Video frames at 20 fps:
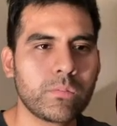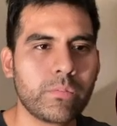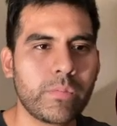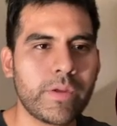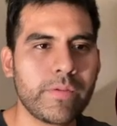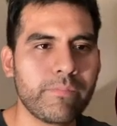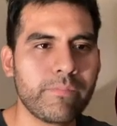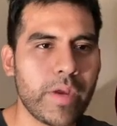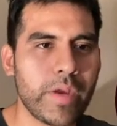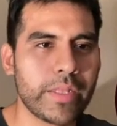
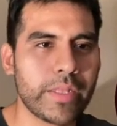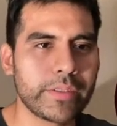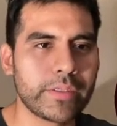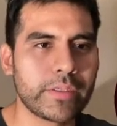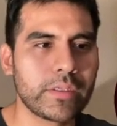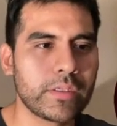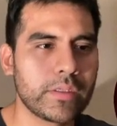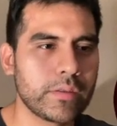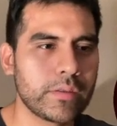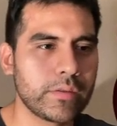
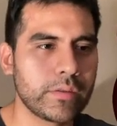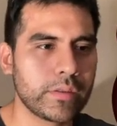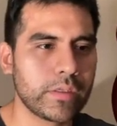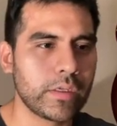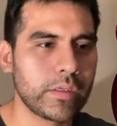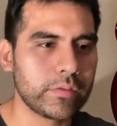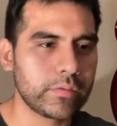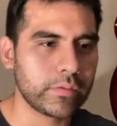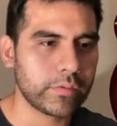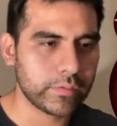Invalid.
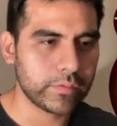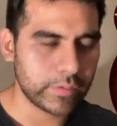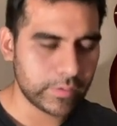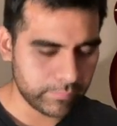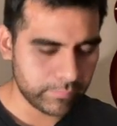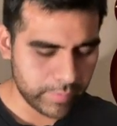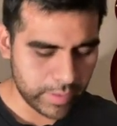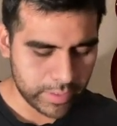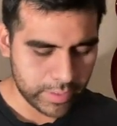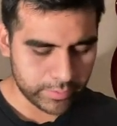Okay, so it's not
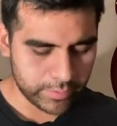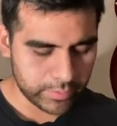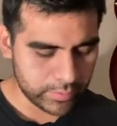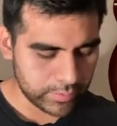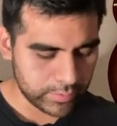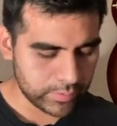valid.